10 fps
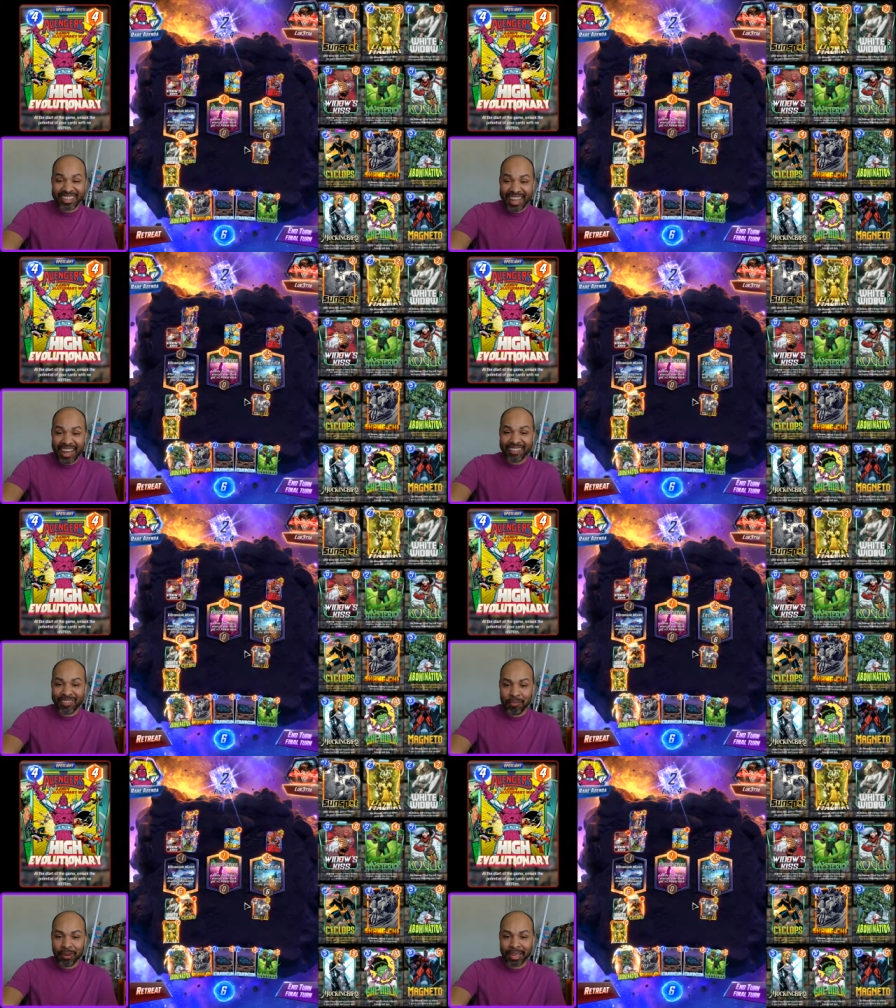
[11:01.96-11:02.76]
a lot of
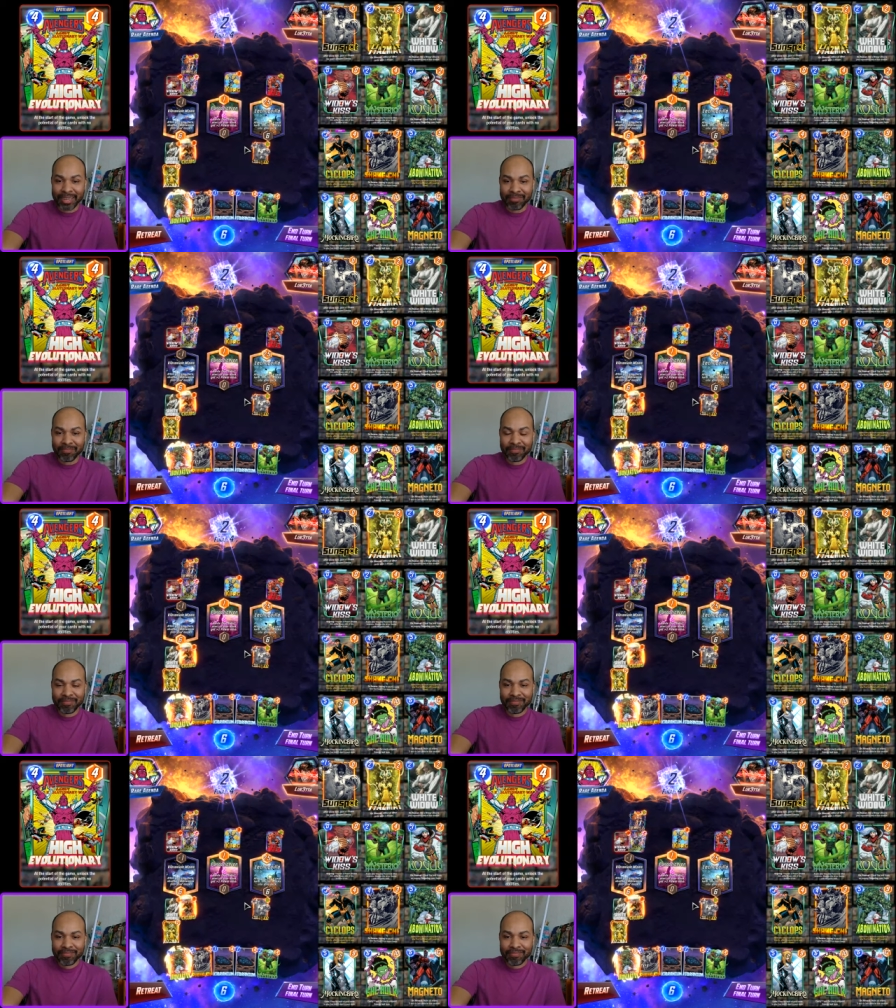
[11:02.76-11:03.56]
Vibranium.
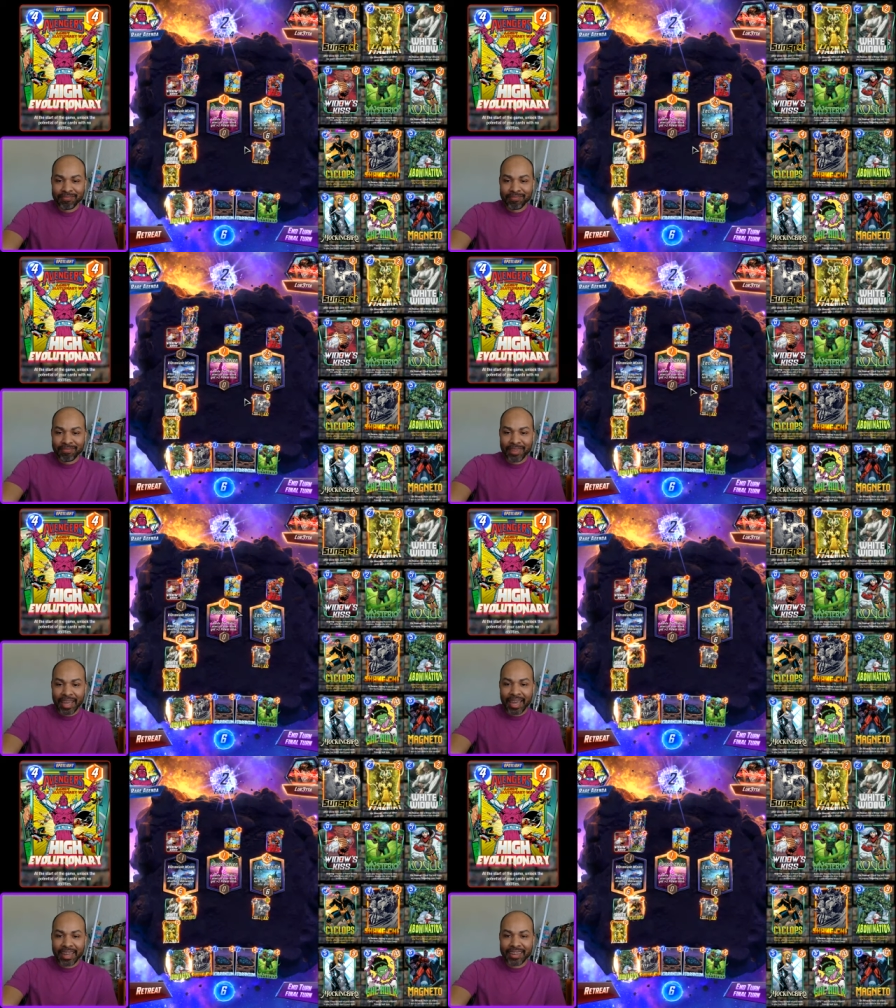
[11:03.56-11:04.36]

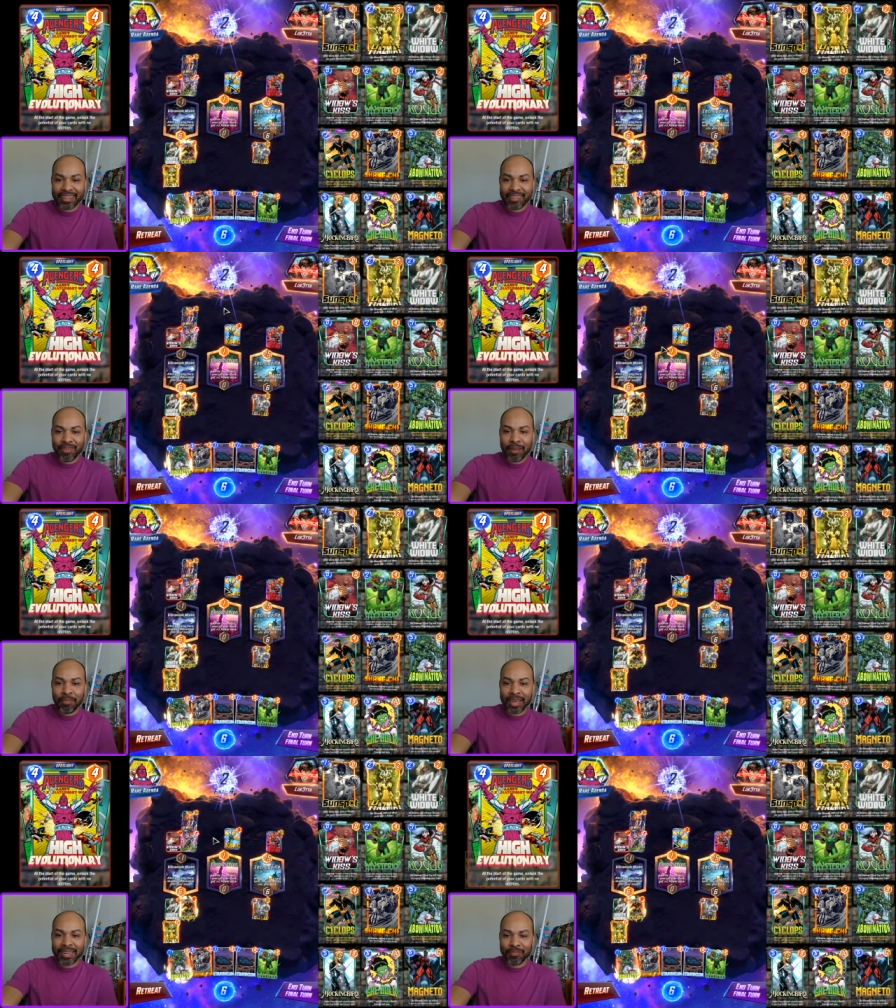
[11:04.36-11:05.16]
And the
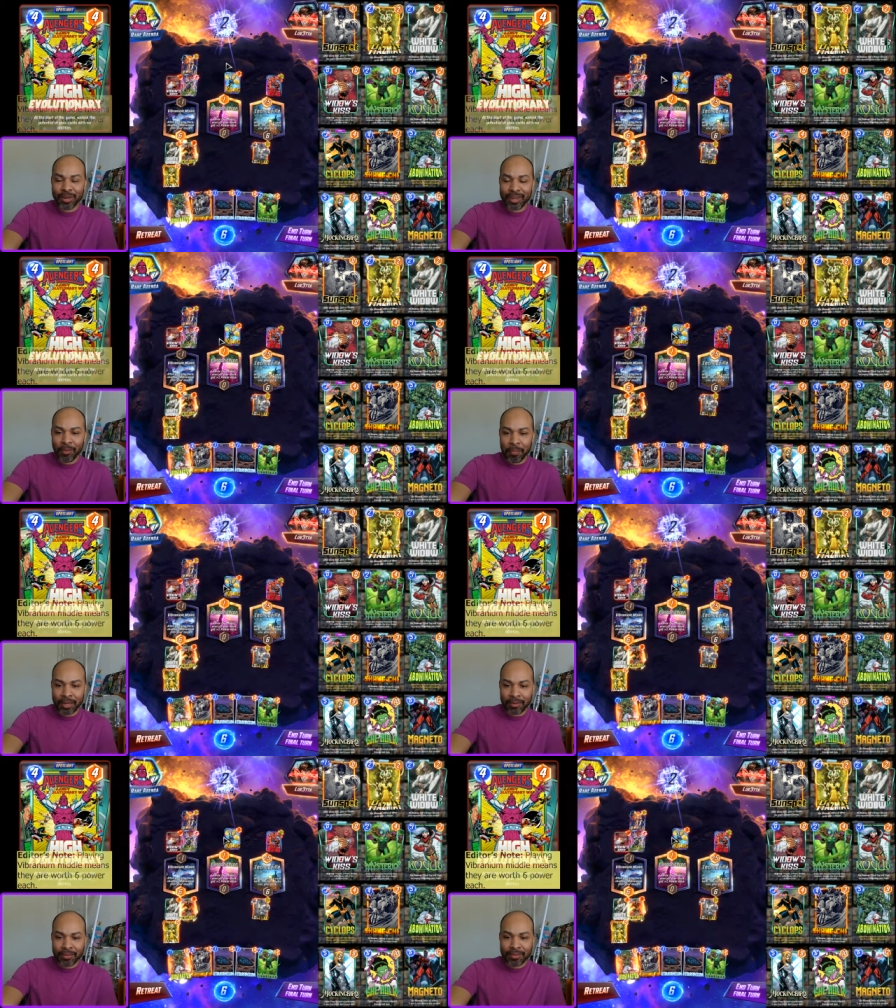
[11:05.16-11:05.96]
Vibranium would go
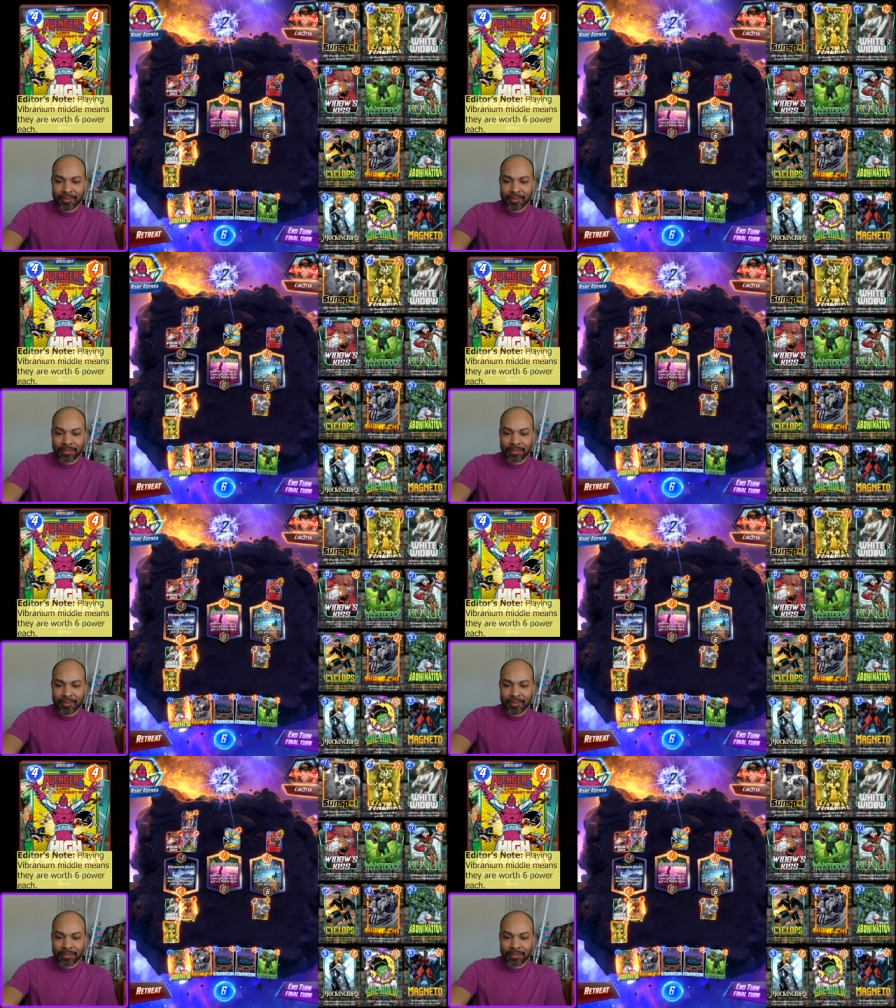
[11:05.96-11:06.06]
middle.